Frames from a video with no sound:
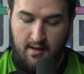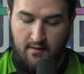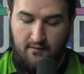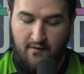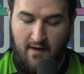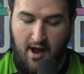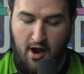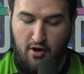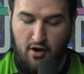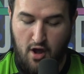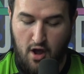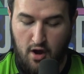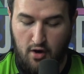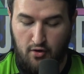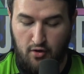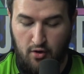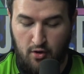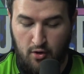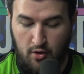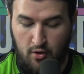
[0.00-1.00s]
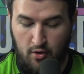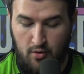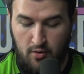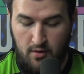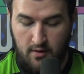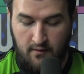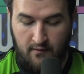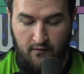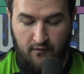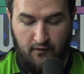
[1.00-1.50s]
Fire
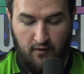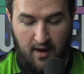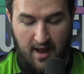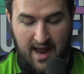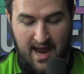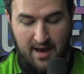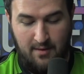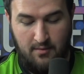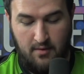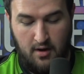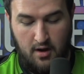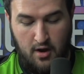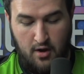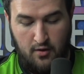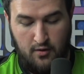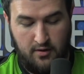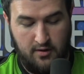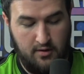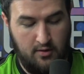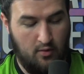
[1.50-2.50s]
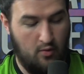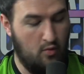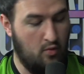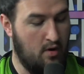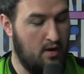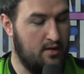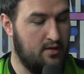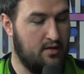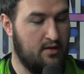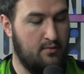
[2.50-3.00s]
Yaru, Flame Ghost
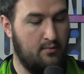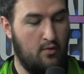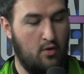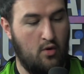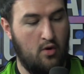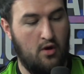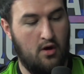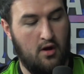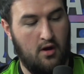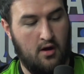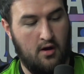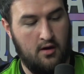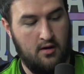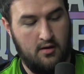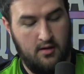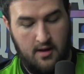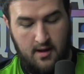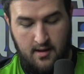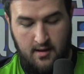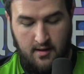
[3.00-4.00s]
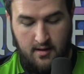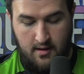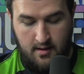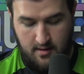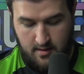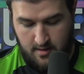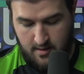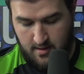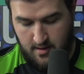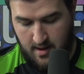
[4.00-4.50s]
once more.
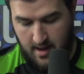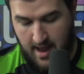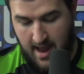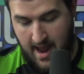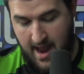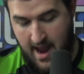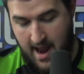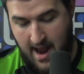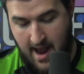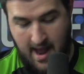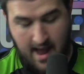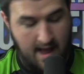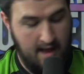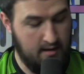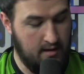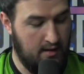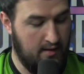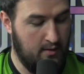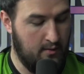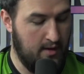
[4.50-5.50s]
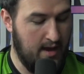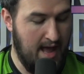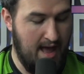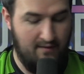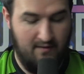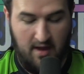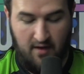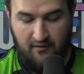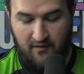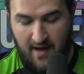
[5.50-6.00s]
And then we
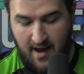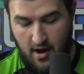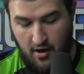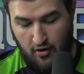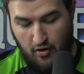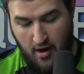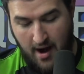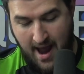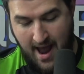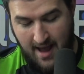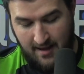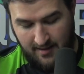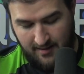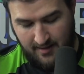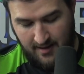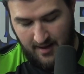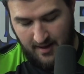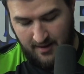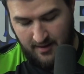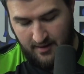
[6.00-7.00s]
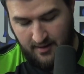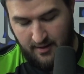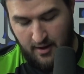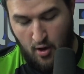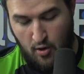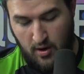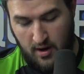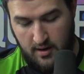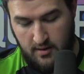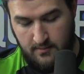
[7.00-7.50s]
have a Firegrass,
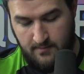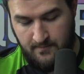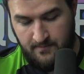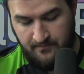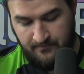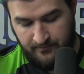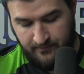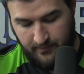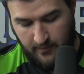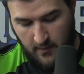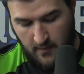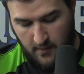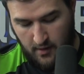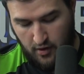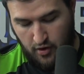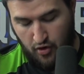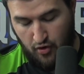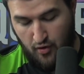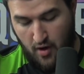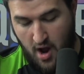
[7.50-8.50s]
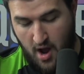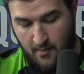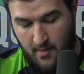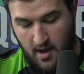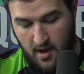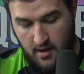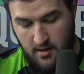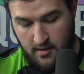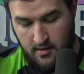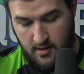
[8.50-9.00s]
Sogan,
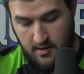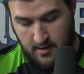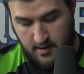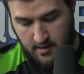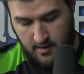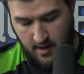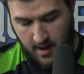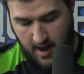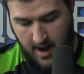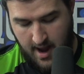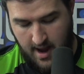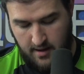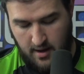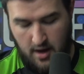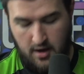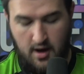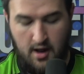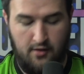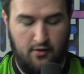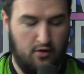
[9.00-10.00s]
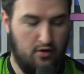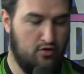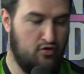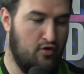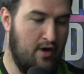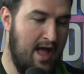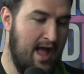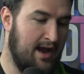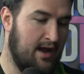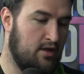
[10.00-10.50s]
Kurama, and another
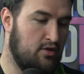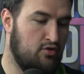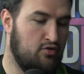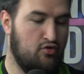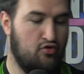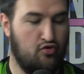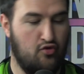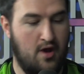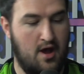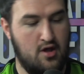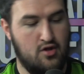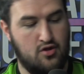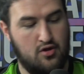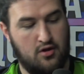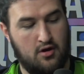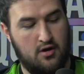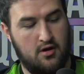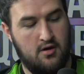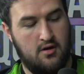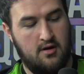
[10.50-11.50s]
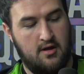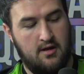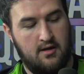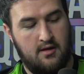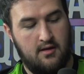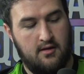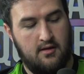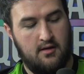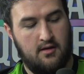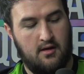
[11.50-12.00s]
Dragon Treasure.
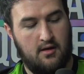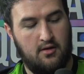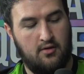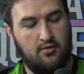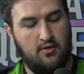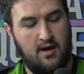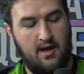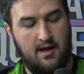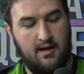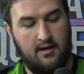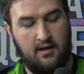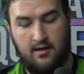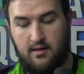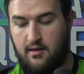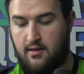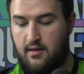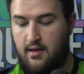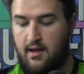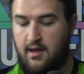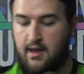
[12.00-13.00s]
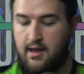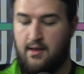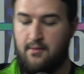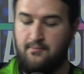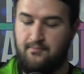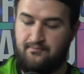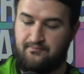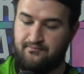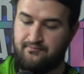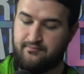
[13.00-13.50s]
All right, let's see.
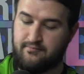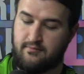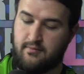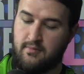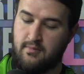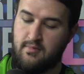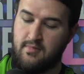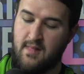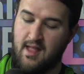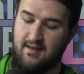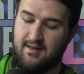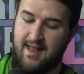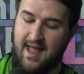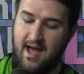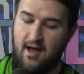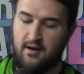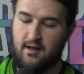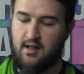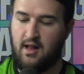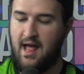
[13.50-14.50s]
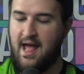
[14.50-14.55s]
Down to the